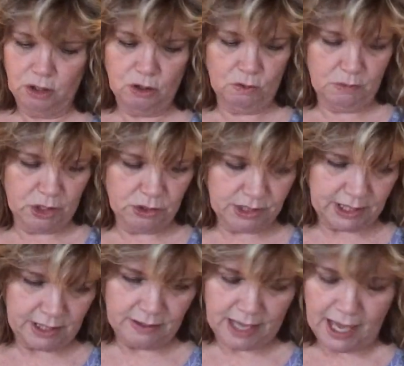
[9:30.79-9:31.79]
oh
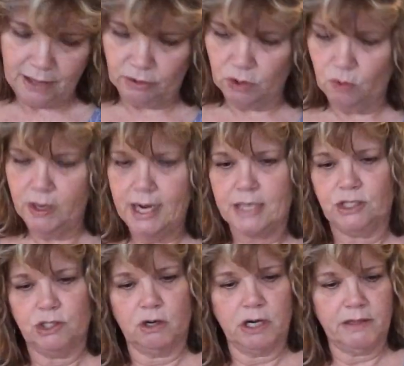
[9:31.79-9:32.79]
mercy, I don't know when I
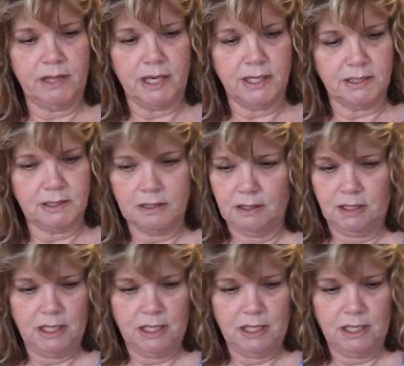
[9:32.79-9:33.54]
started this.